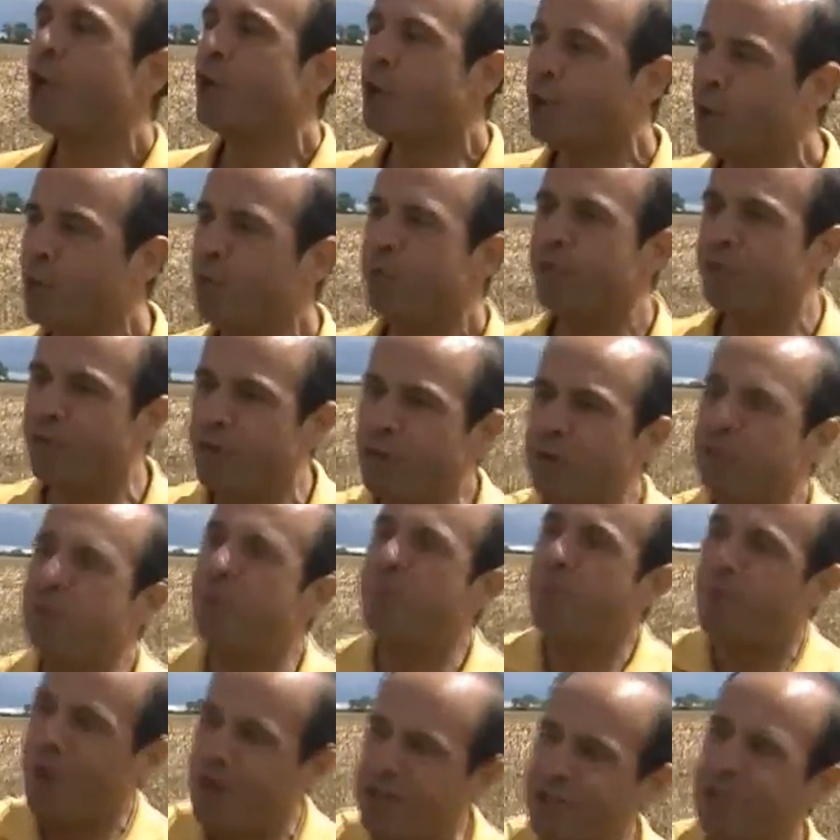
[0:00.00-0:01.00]
you'll feel
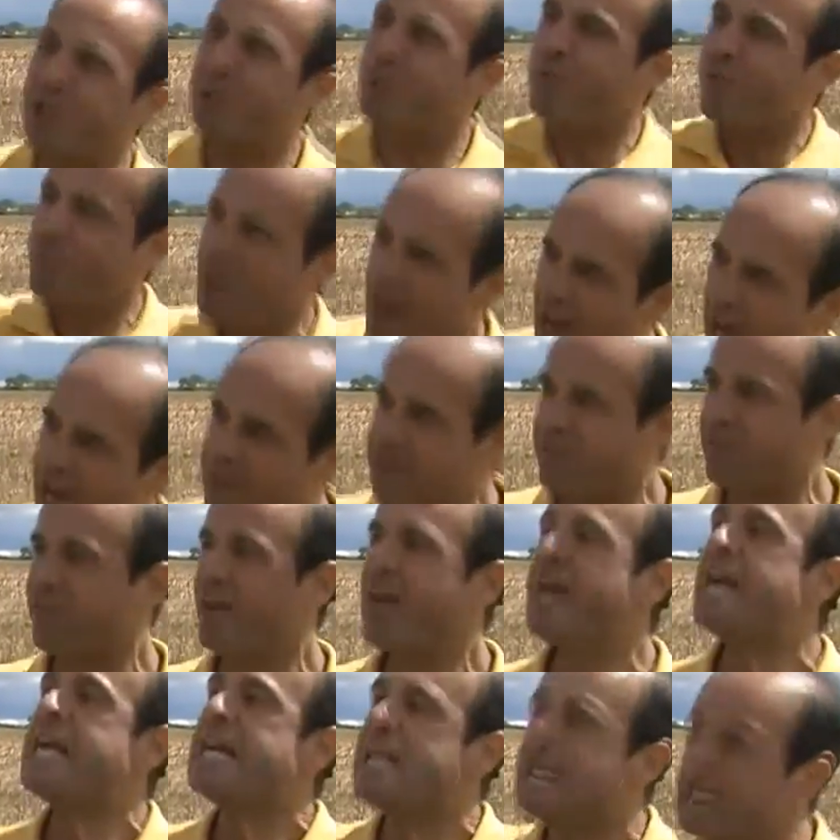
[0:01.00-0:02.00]
the pressure of life,
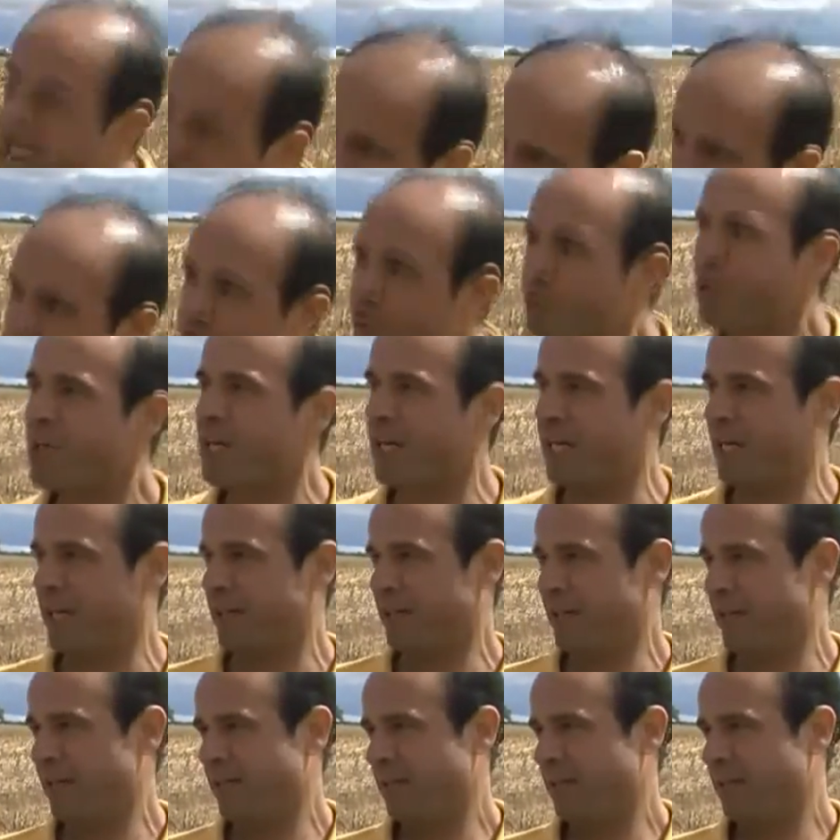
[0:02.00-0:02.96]
literally.